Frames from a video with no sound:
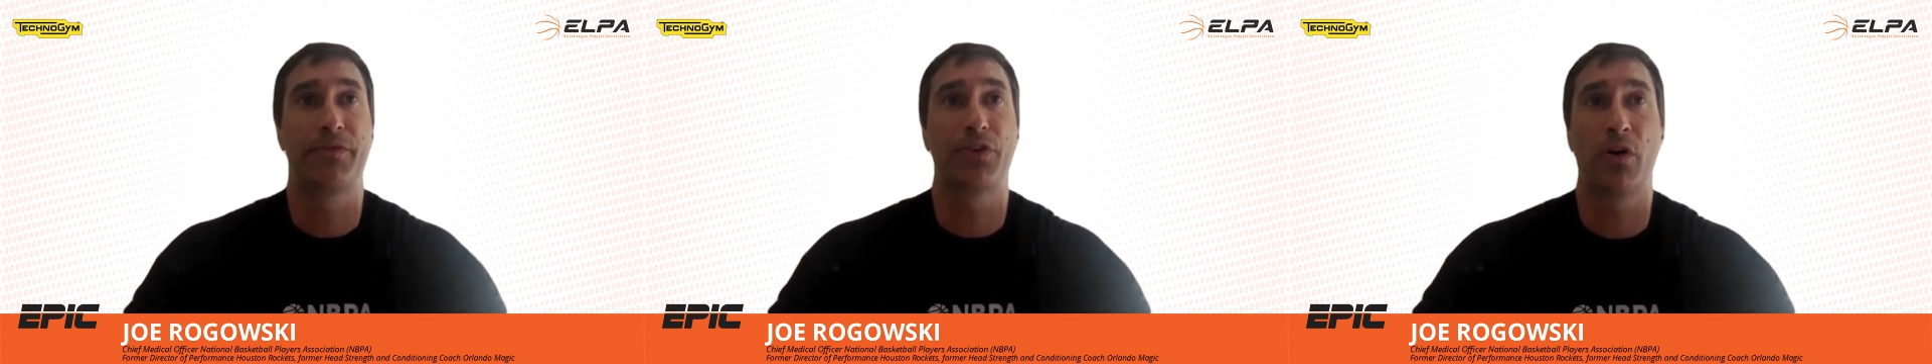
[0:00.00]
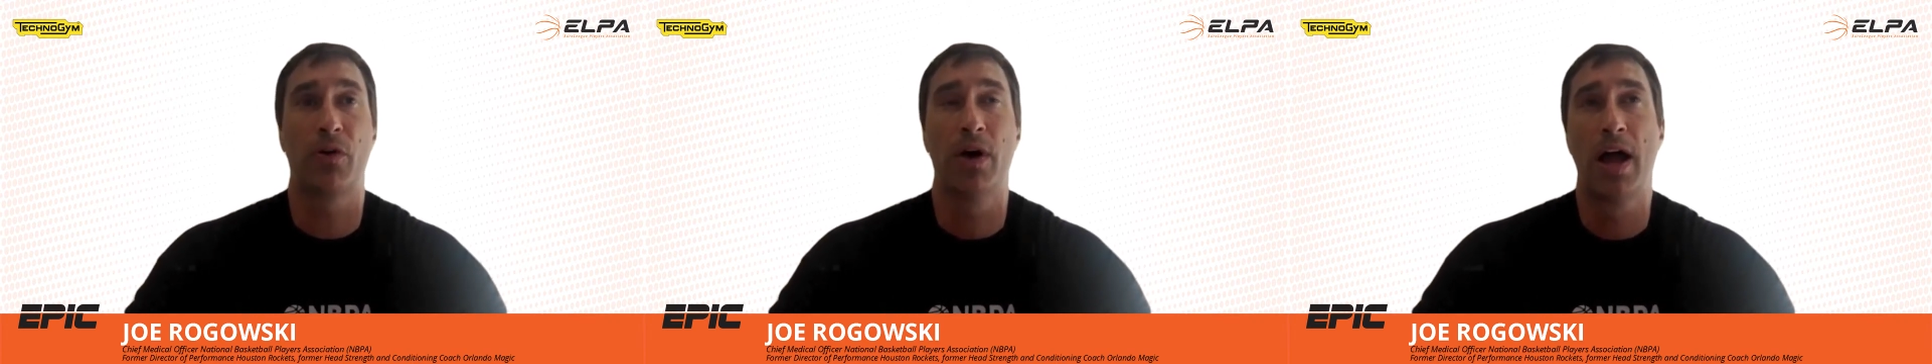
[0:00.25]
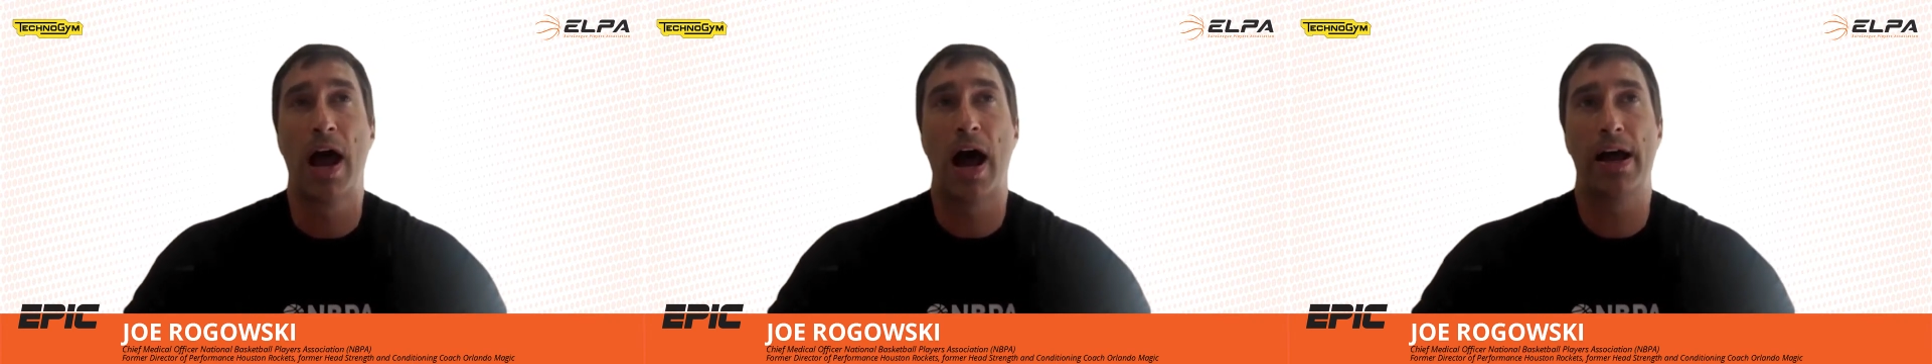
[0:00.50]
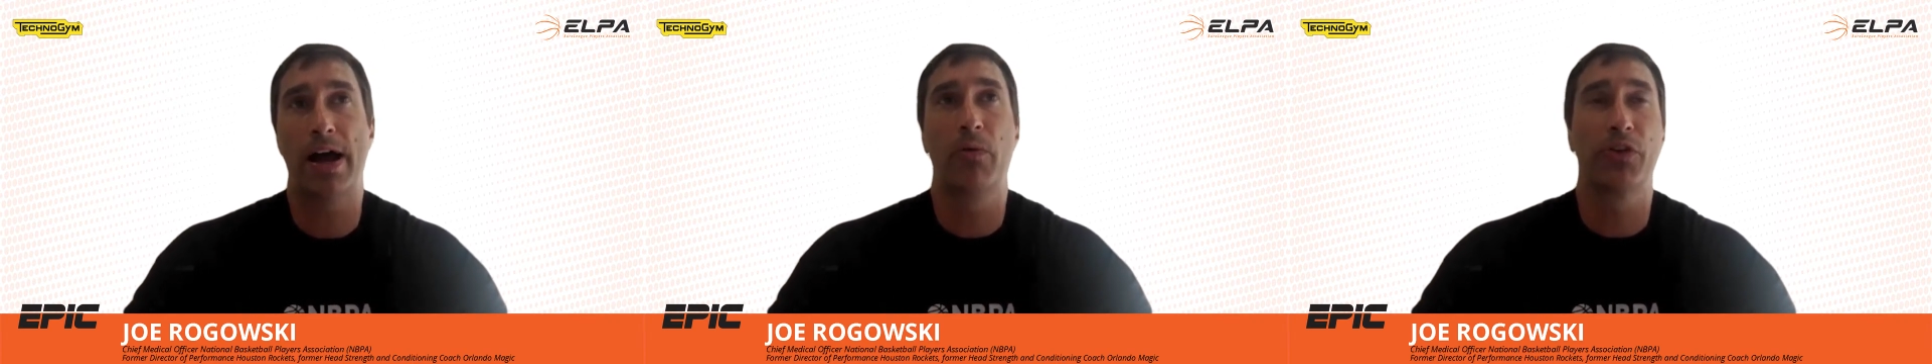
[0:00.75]
So
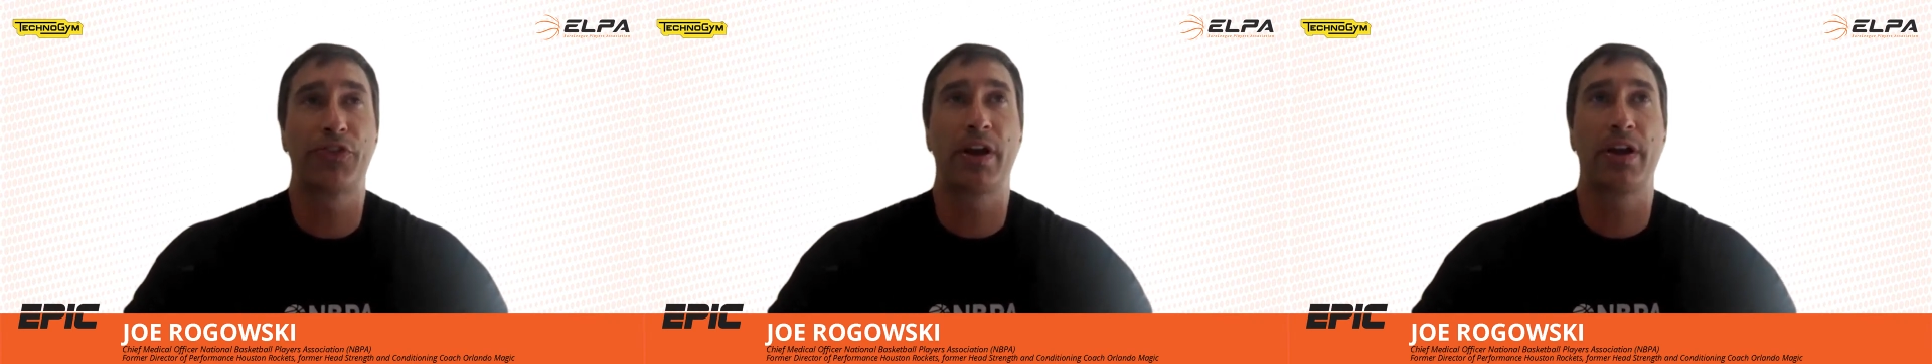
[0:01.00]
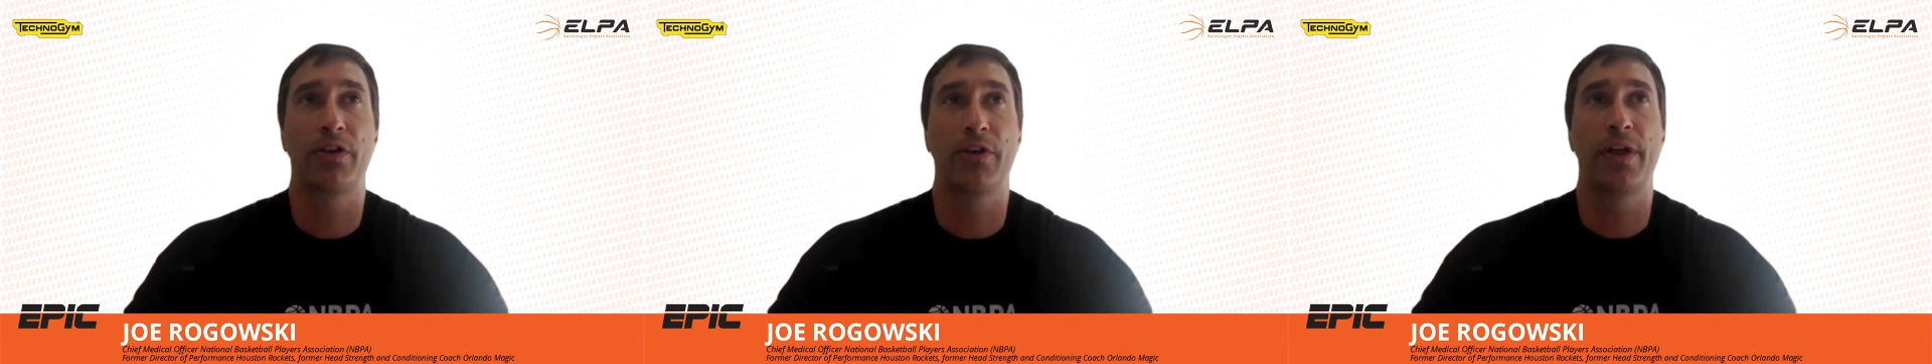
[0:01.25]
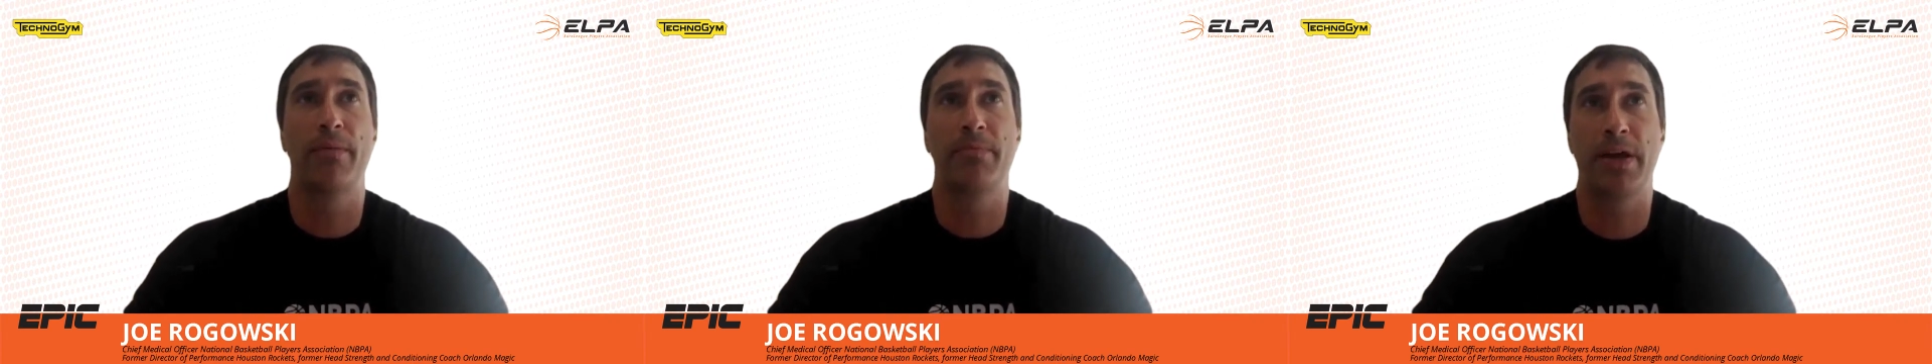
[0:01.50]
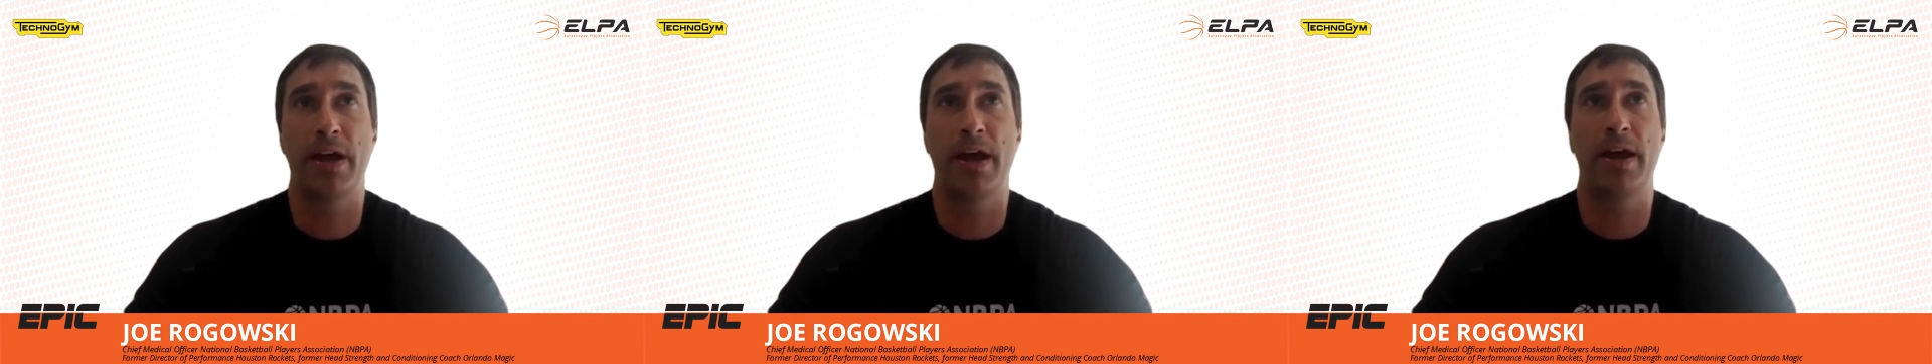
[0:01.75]
I will say, you know, the
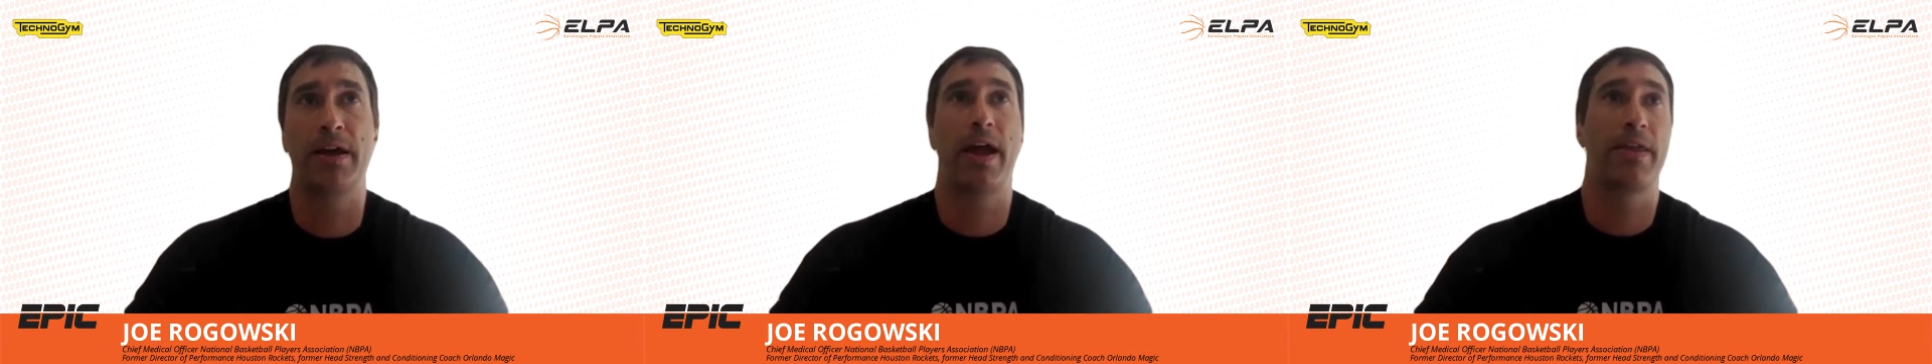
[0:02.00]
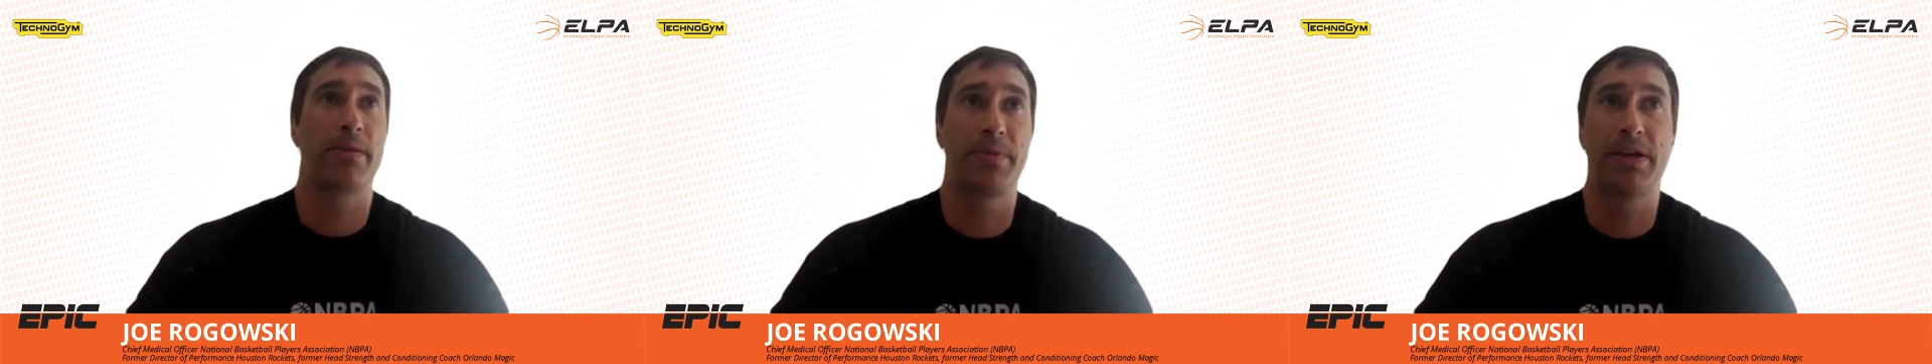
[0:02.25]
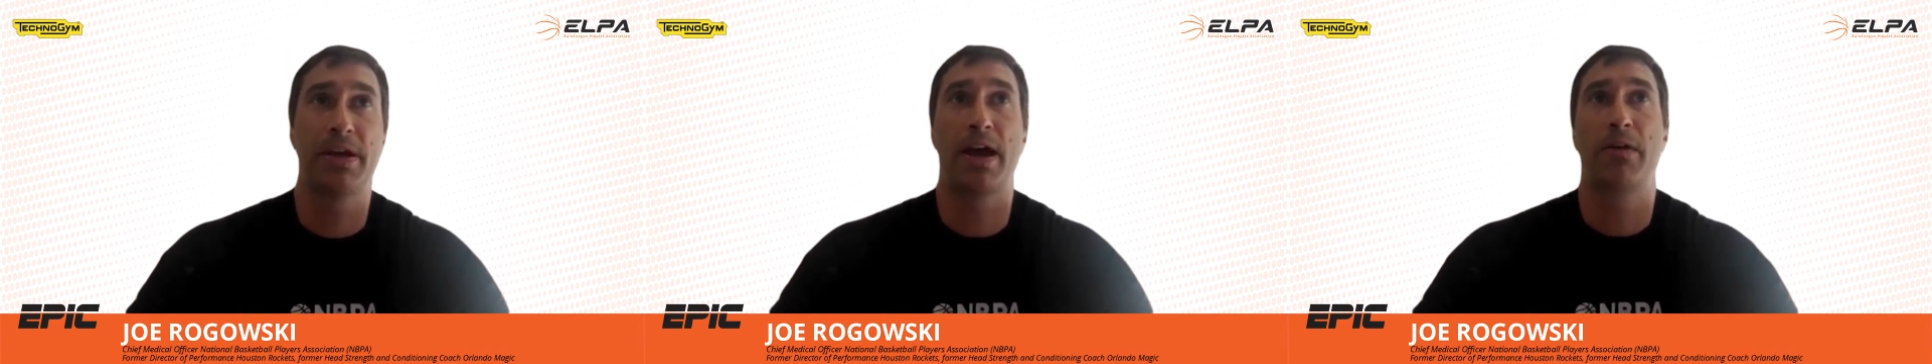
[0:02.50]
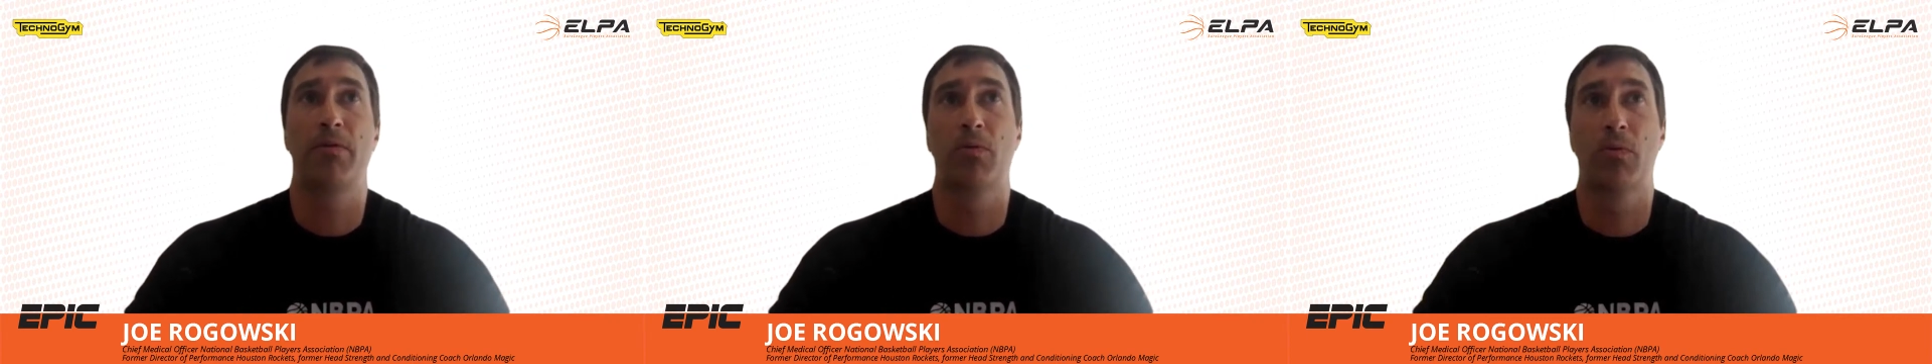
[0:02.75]
NBA and the
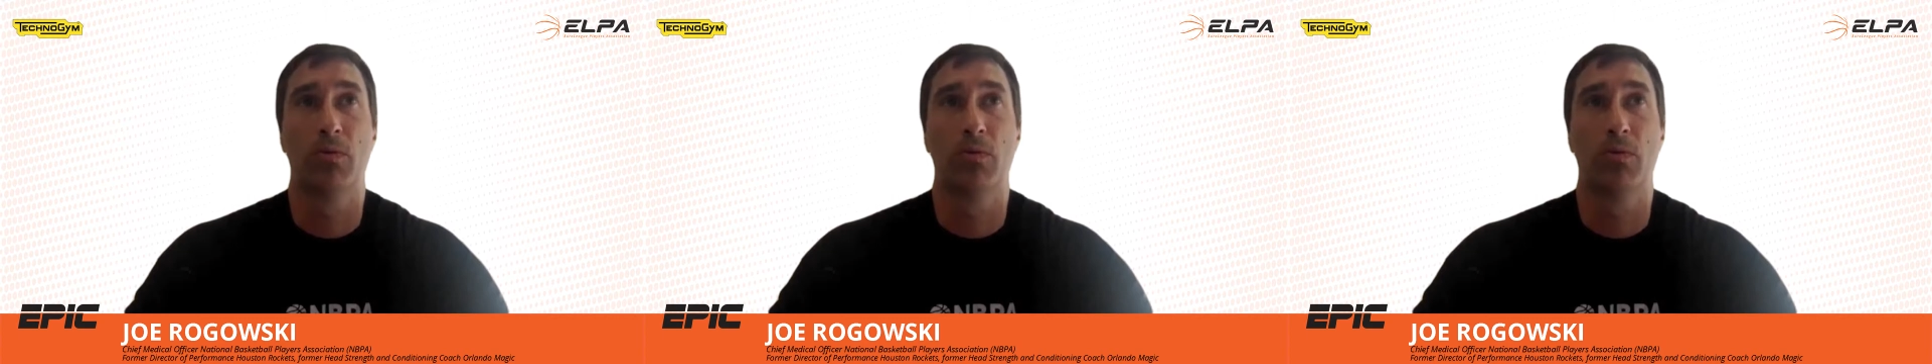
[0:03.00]
PA